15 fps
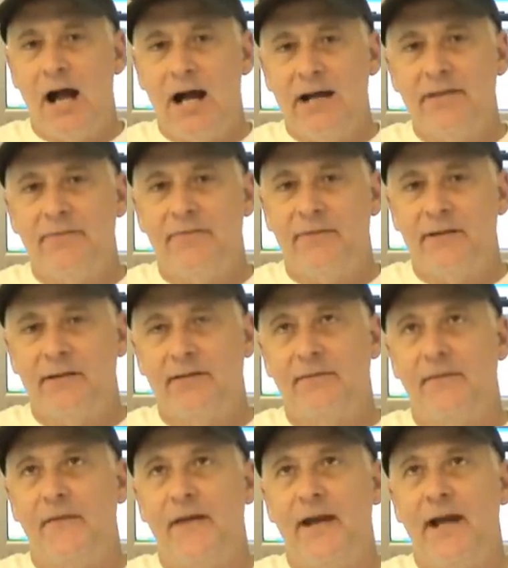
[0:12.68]
I think
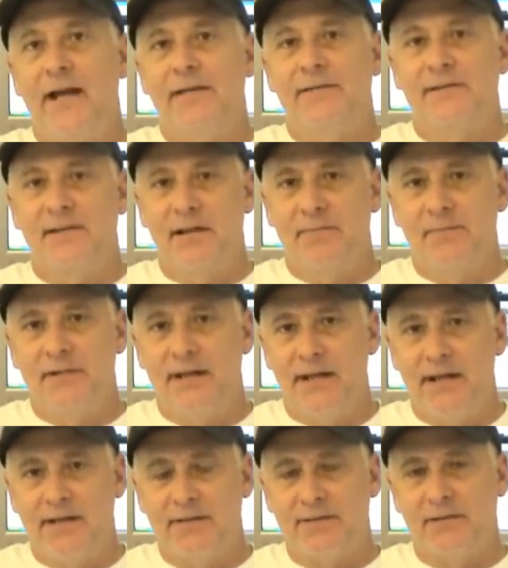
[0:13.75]
that some
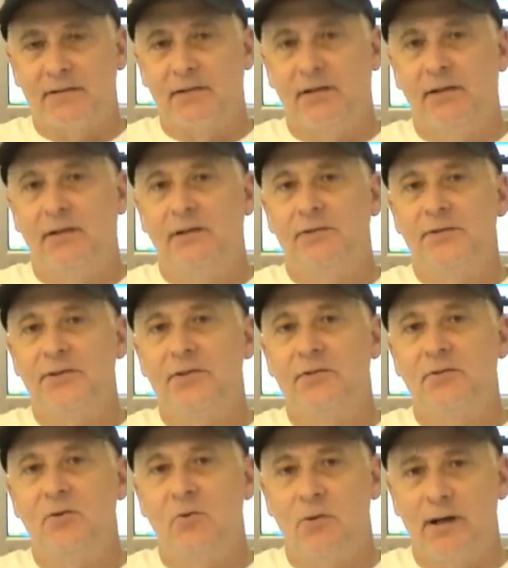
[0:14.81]
techs are a little
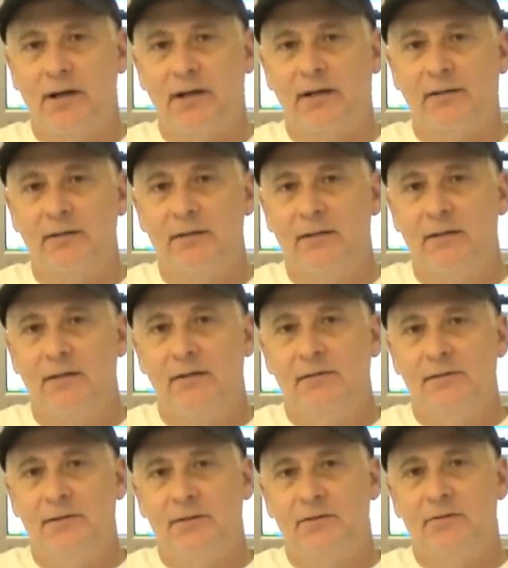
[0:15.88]
too quick
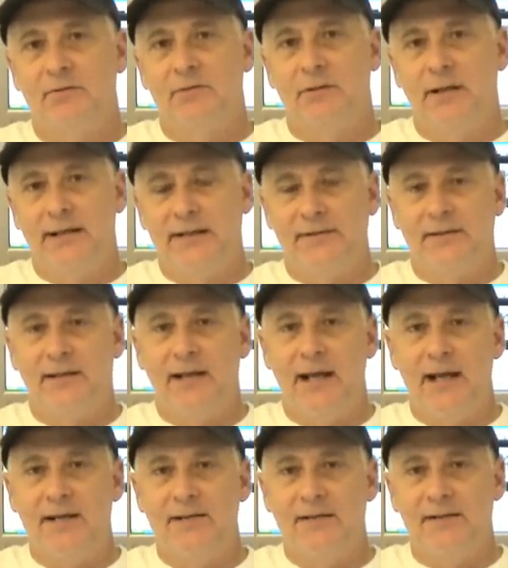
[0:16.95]
to get the
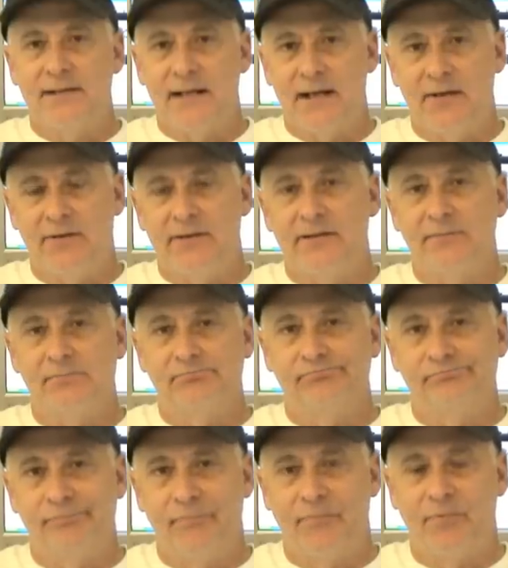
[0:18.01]
gauges out and
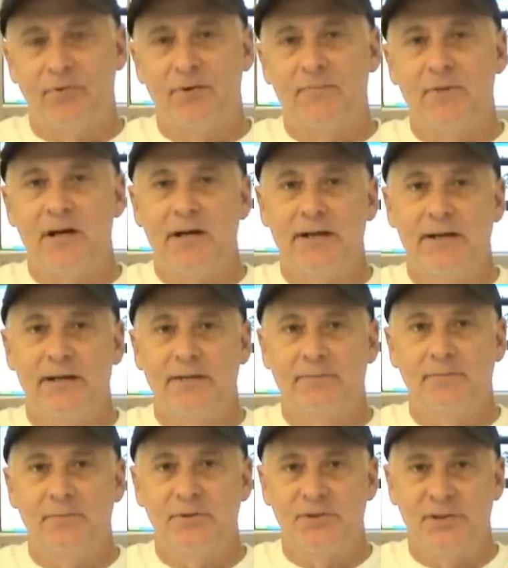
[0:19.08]
put them on a
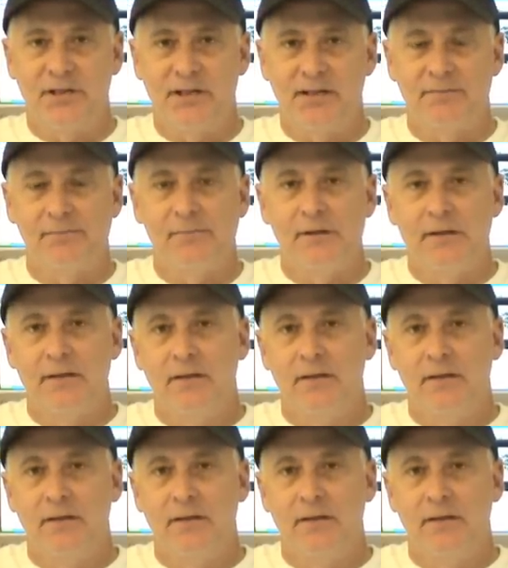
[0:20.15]
machine.